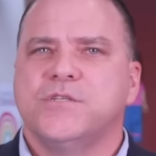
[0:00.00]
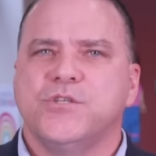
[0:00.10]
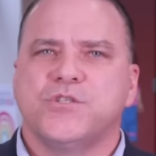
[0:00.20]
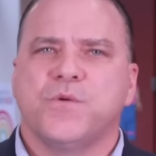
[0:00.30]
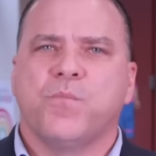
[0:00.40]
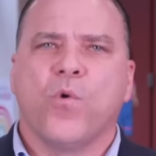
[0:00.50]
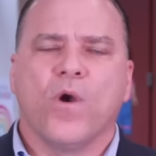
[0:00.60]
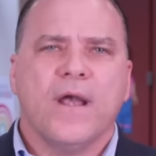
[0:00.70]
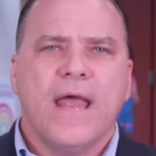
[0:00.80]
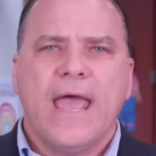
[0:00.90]
to
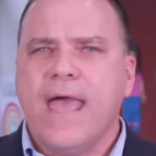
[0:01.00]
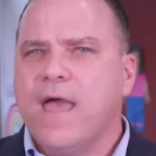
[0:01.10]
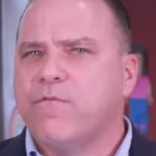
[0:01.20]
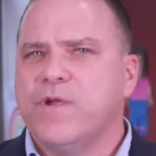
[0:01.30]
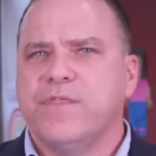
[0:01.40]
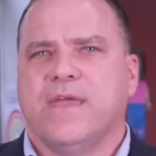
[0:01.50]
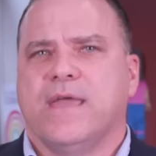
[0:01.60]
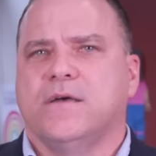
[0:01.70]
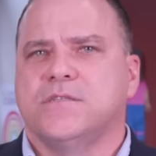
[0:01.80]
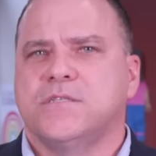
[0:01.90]
support
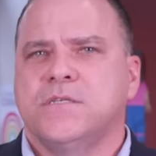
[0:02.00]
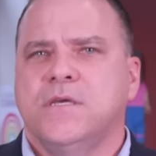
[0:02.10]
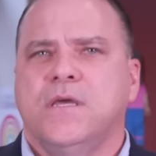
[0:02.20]
everything else,